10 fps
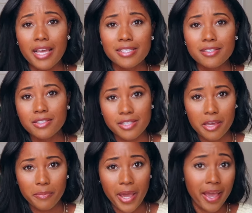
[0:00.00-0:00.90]
I still
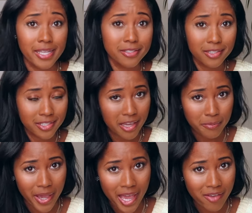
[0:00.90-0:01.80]
stand by. I still
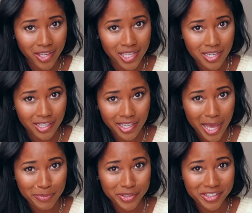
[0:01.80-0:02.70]
stand by having identity
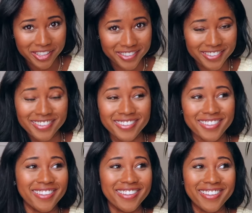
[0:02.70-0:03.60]
capital.
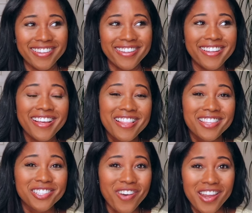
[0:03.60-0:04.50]

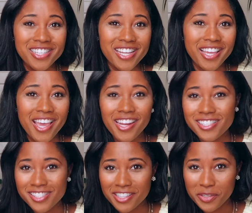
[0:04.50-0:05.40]
The Defining Decade
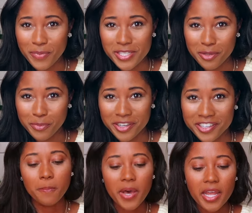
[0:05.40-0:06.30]
is still an amazing book.
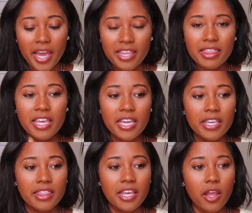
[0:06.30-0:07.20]
But I
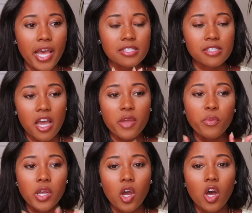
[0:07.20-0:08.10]
think that as
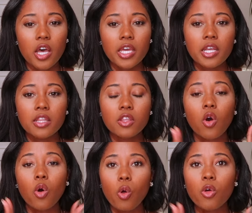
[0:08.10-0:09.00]
time went on, the
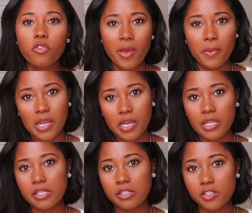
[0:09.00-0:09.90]
whole
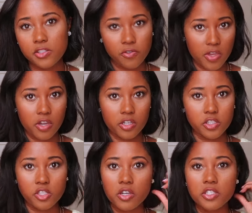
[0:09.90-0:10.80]
femininity sphere
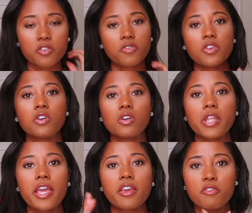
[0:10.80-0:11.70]
started to feel
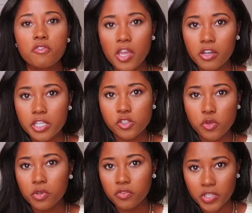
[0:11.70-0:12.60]
like very
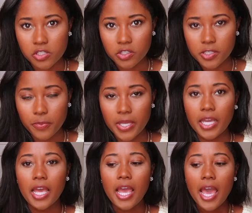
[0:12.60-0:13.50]
superficial to
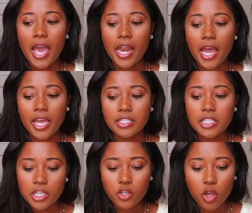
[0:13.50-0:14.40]
me. And I
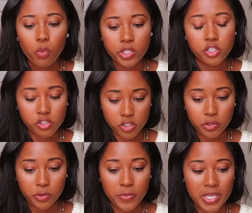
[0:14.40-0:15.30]
didn't know what to
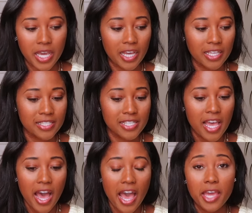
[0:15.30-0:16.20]
do because
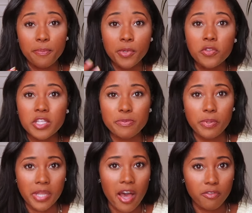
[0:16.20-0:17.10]
I had built this
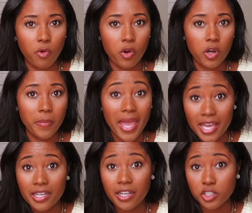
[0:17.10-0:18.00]
platform
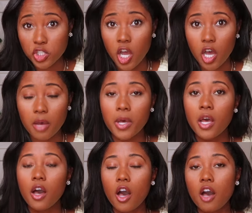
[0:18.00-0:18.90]
and job
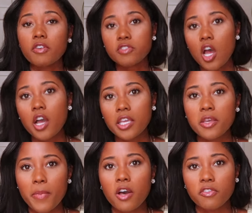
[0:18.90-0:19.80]
off of
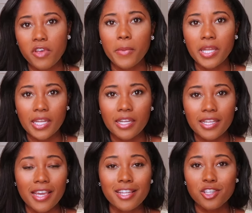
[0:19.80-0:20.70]
talking about
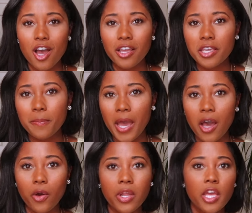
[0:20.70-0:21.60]
femininity and talking
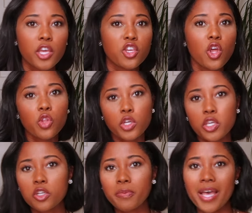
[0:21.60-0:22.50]
about, you know,
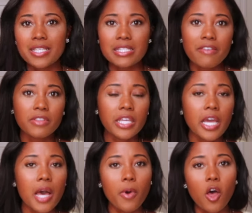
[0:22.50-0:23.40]
looking your best,
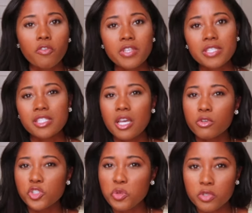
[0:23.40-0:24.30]
leveling up, all these things that
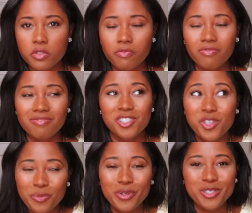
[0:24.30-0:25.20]
were super
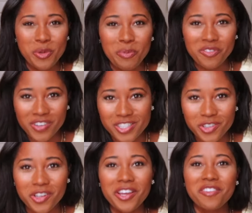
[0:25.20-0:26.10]

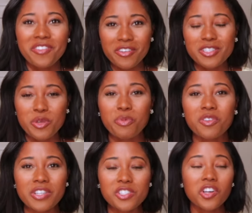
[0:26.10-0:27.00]
superficial, like very
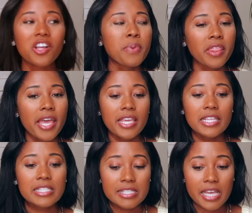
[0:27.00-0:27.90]
superficial. But like
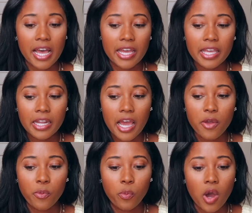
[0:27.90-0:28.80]
inside,
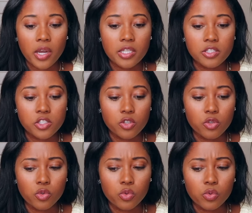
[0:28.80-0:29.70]
I wanted
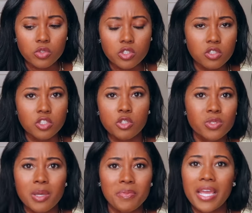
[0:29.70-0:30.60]
to do
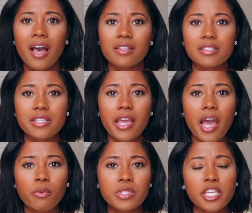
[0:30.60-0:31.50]
something else. Like
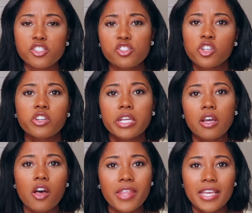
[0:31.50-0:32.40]
I was like
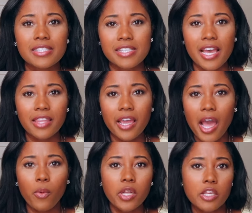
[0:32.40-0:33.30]
stirring on the inside. Like
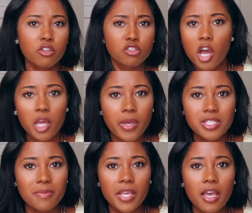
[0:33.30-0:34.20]
I want to either talk
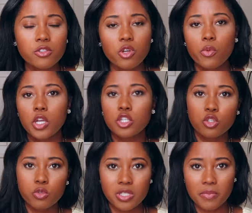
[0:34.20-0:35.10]
about something else or I want to
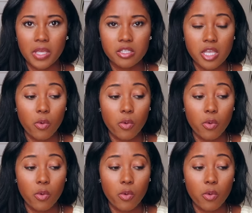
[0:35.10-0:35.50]
do something else.